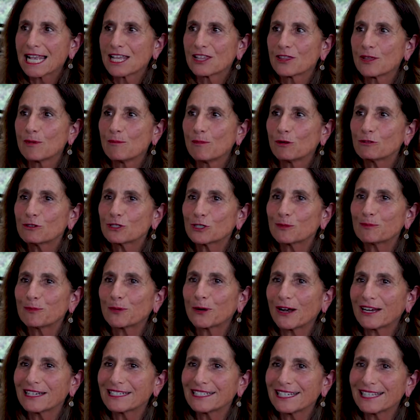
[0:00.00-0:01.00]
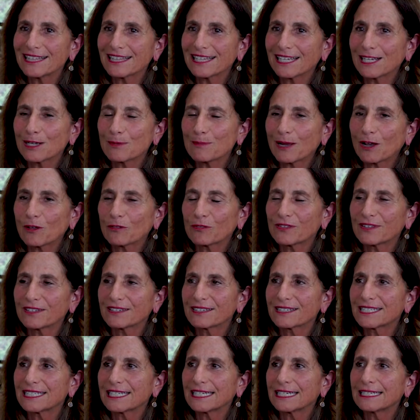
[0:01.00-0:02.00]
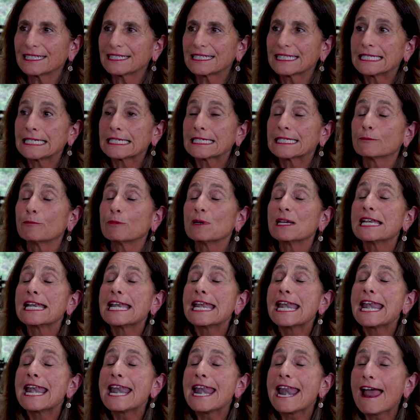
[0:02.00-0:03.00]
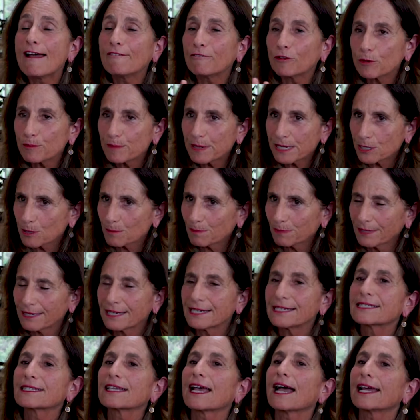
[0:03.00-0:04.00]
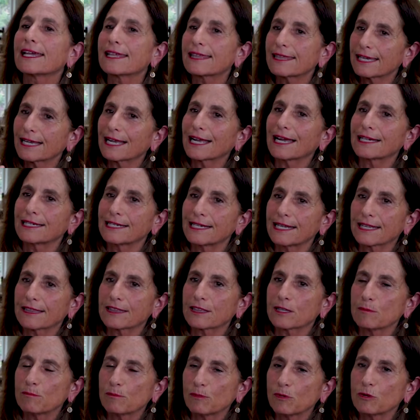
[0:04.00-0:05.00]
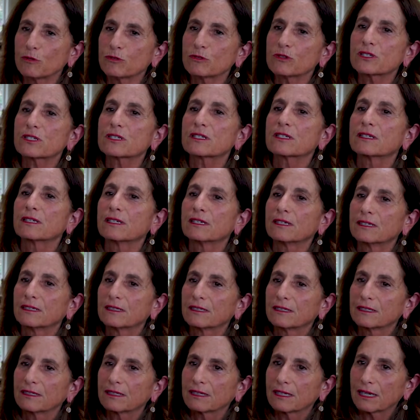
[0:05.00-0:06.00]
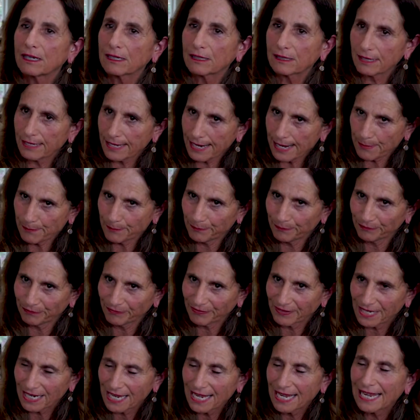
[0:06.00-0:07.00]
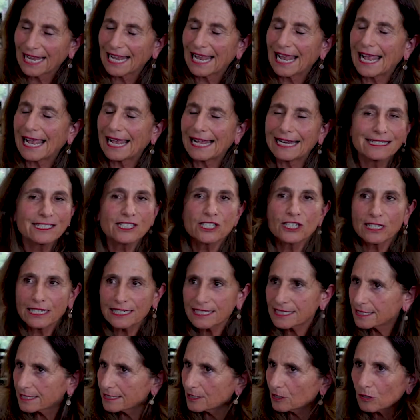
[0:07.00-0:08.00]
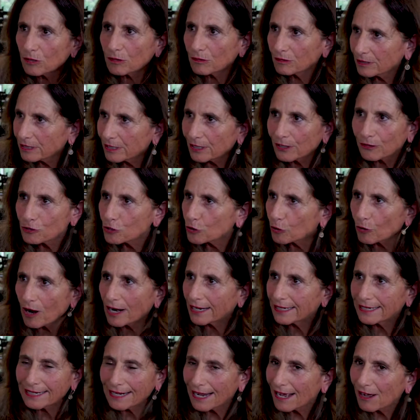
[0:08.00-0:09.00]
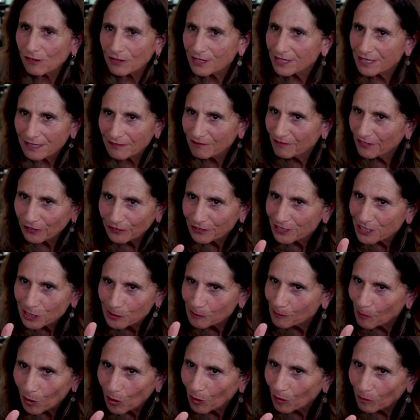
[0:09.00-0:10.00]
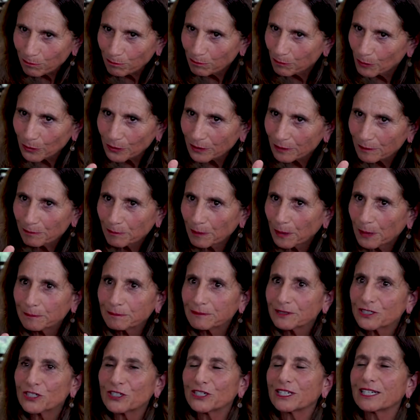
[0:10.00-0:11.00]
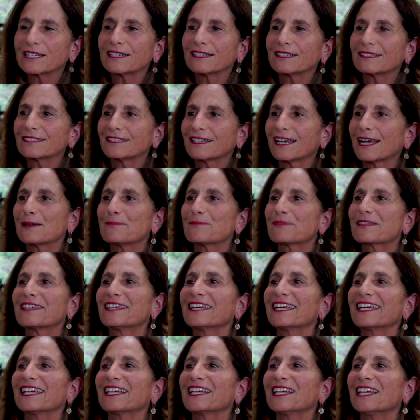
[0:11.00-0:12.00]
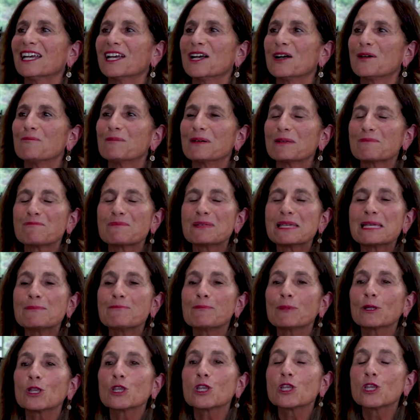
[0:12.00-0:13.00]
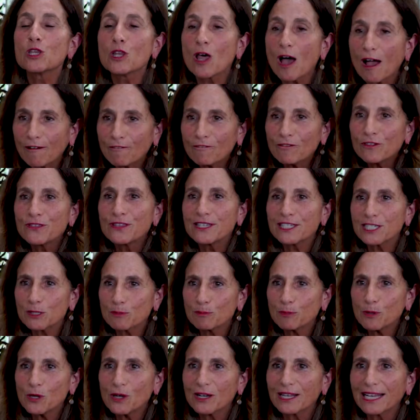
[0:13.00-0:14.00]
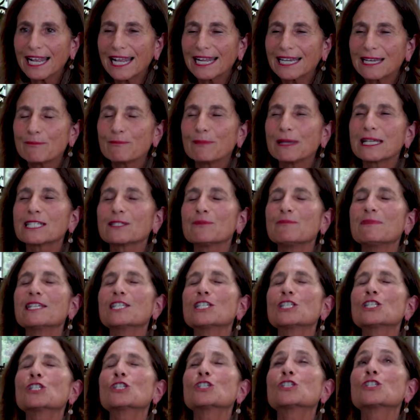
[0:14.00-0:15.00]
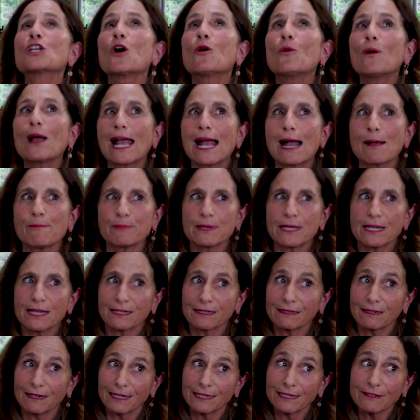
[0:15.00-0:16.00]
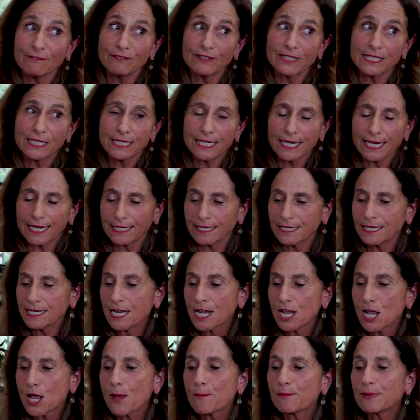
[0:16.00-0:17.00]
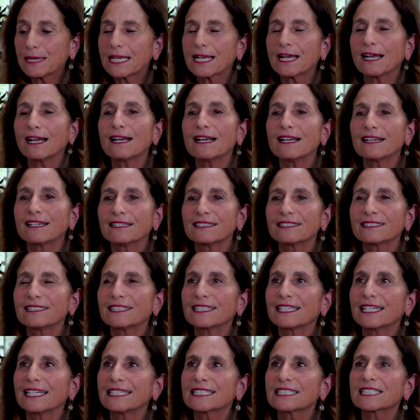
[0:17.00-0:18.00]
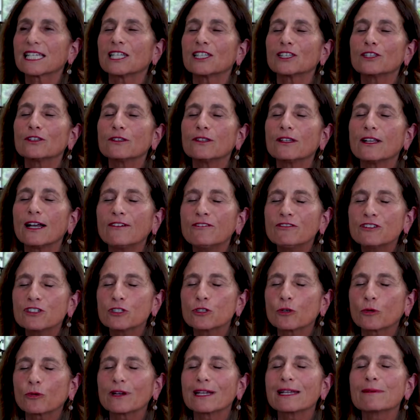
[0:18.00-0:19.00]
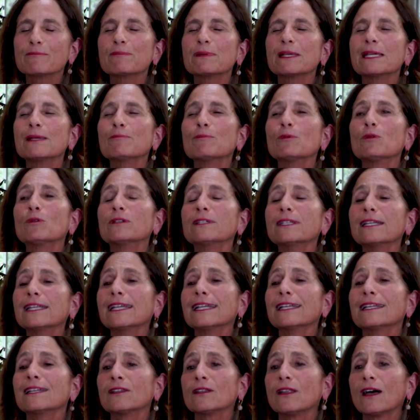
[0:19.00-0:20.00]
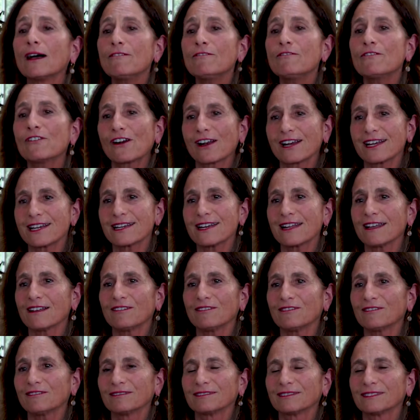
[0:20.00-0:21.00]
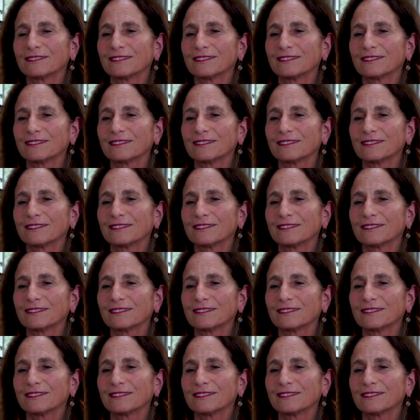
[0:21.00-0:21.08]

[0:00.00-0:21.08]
The most surprising thing about this is this would never be the place I think I'd get the most acclaim. And it's still, trotting out. It's a very small book publishing type thing. But people love this book. And it makes me so happy and kind of vindicated because it's a love story and people need love right now.